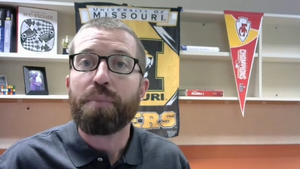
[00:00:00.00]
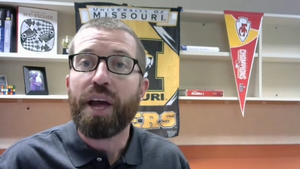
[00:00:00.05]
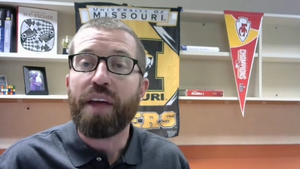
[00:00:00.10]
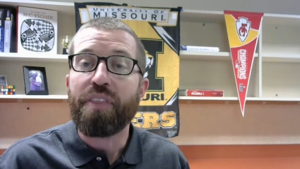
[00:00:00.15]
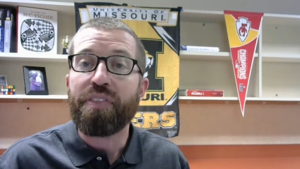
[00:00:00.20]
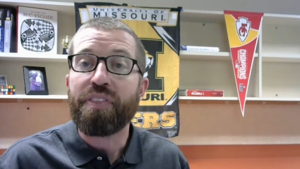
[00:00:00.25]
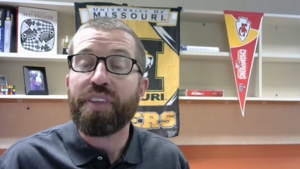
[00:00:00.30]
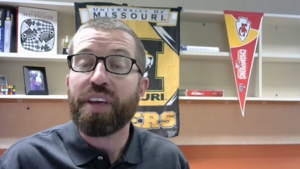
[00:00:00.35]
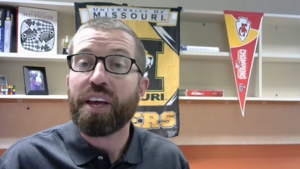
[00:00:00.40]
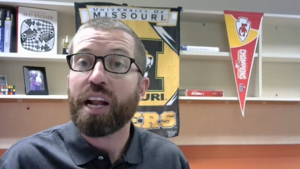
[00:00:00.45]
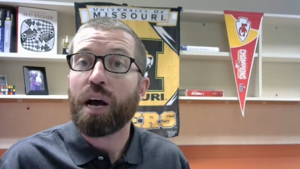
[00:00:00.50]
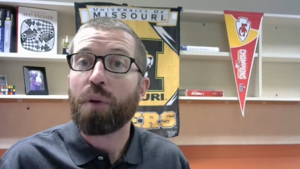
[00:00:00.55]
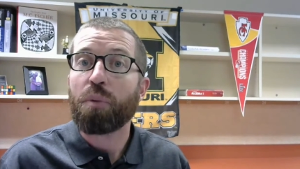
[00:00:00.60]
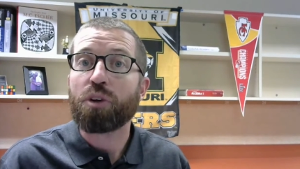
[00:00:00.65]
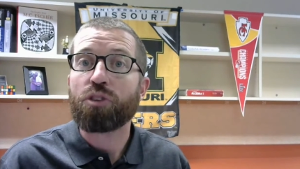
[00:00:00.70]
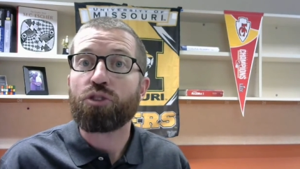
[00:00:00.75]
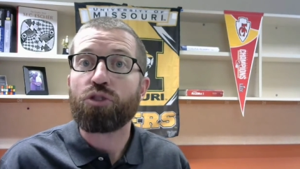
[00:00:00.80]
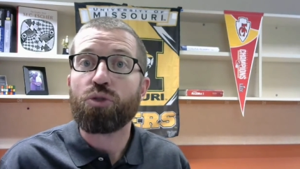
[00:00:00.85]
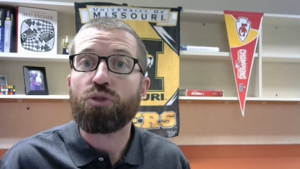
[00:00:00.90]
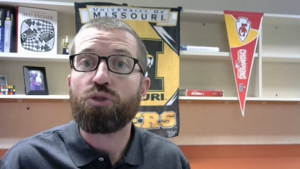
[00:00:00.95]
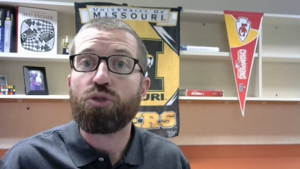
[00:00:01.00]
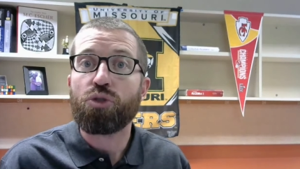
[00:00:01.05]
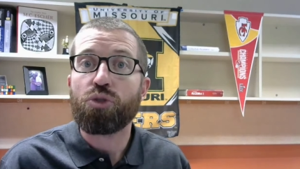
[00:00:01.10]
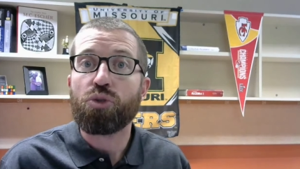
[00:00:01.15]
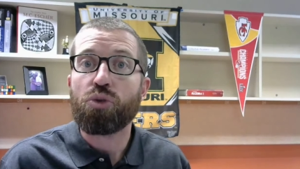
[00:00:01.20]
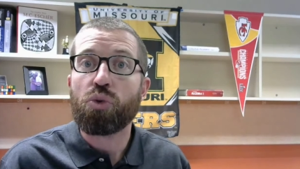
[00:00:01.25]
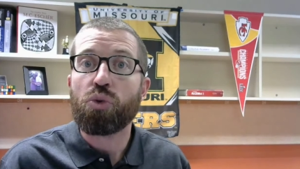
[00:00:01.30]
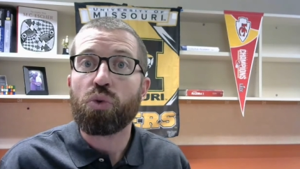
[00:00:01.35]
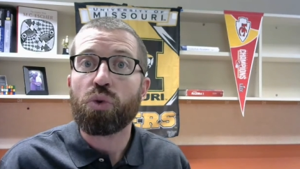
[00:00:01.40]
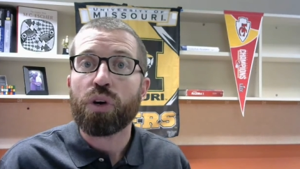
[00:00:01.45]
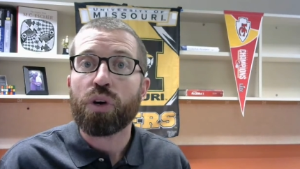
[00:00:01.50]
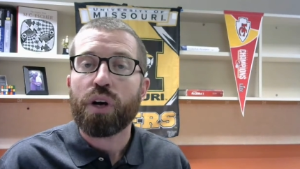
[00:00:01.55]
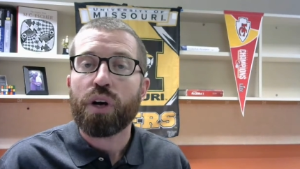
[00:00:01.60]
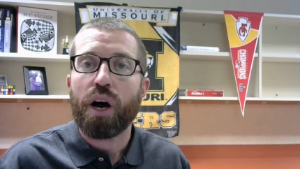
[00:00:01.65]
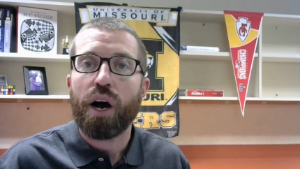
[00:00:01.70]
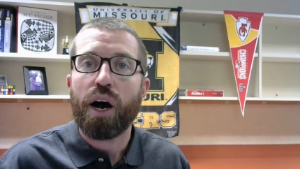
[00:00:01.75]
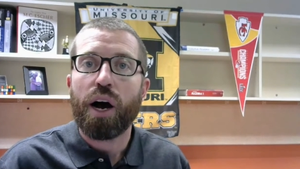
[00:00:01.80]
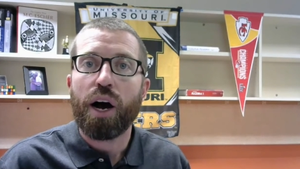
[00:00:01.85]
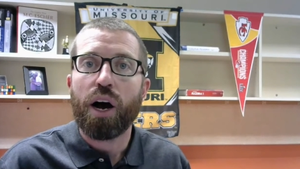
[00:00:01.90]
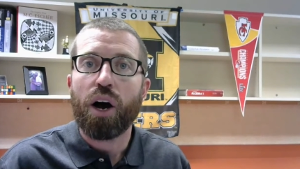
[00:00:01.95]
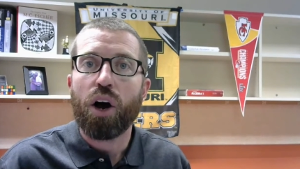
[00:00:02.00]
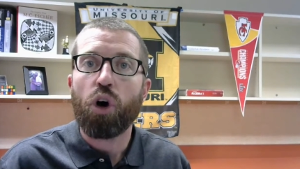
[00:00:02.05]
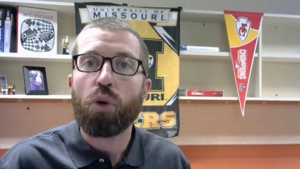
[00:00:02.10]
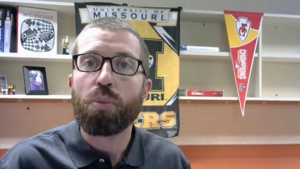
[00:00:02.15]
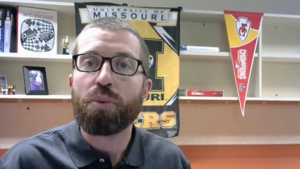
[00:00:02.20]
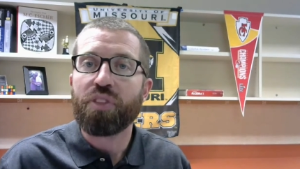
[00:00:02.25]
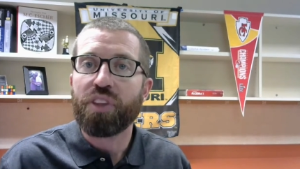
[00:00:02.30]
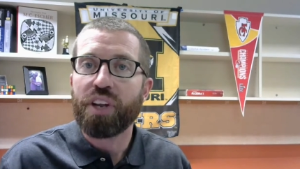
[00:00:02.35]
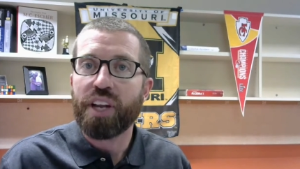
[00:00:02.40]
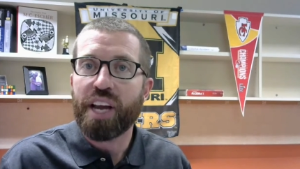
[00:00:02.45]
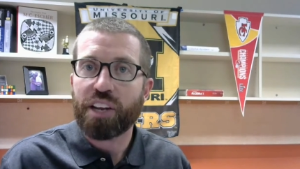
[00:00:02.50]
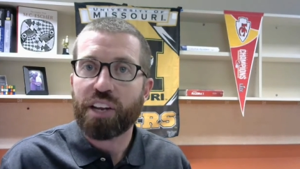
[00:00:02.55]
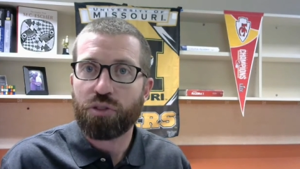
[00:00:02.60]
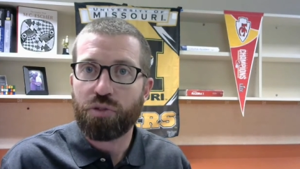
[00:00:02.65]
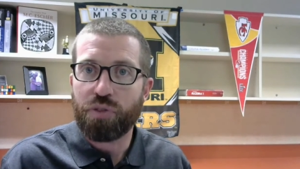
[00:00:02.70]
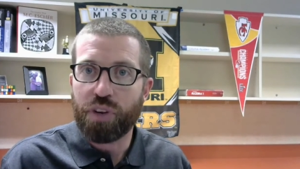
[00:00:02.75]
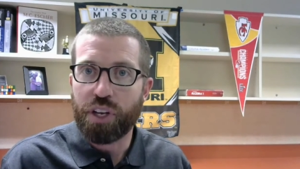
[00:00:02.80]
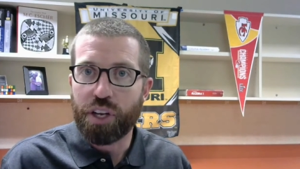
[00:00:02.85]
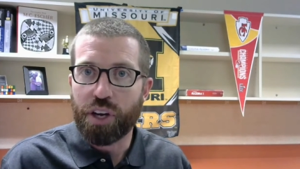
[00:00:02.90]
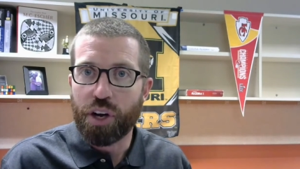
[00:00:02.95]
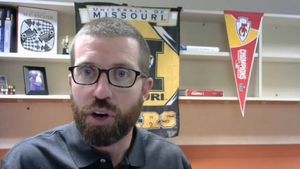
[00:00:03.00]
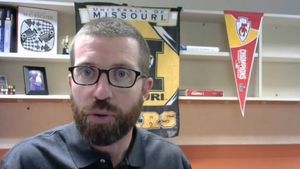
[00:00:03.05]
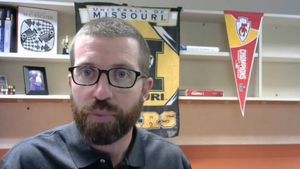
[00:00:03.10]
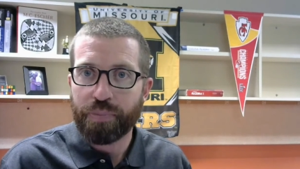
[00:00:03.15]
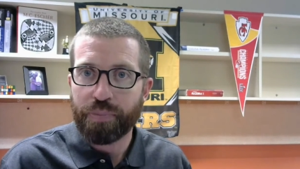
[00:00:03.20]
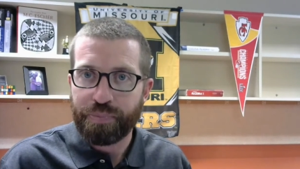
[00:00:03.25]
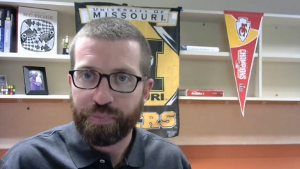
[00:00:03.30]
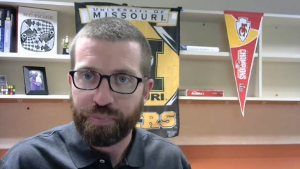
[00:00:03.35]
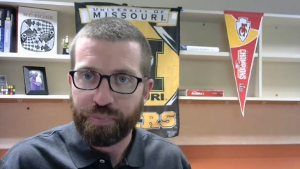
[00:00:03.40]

and then i want you to uh, open the next video